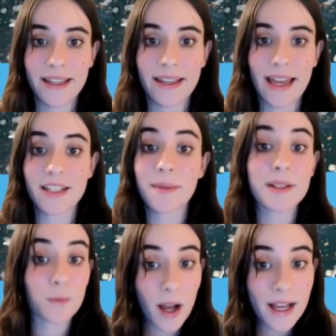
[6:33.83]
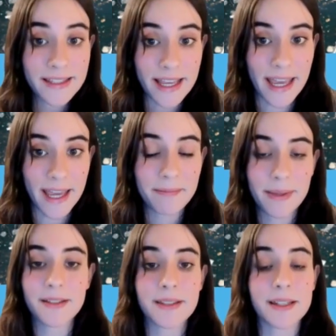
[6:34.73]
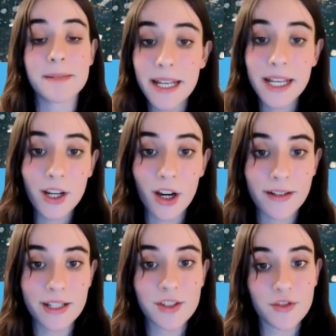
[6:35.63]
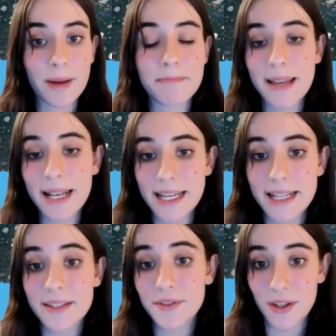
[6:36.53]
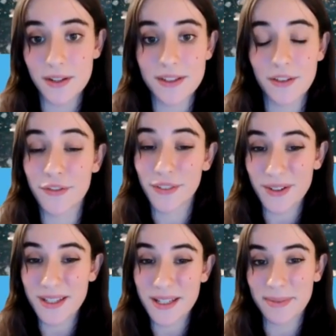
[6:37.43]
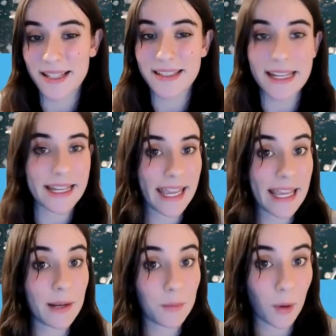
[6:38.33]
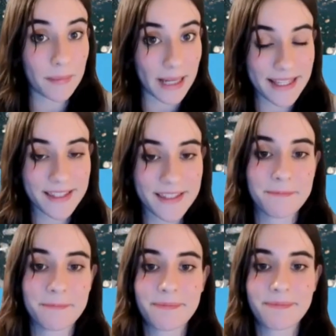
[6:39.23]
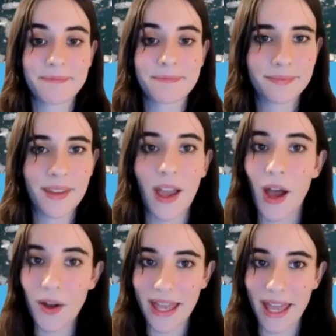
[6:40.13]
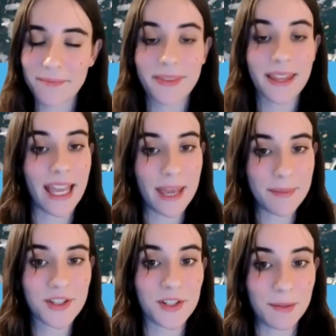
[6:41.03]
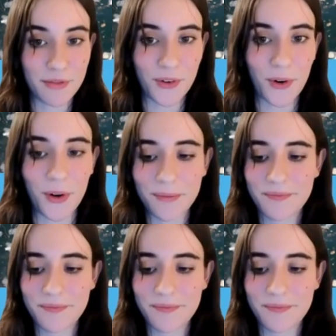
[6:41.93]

and so it's worse here because the spinning currents trap millions of tons of floating plastic in one place. Okay, image number 4.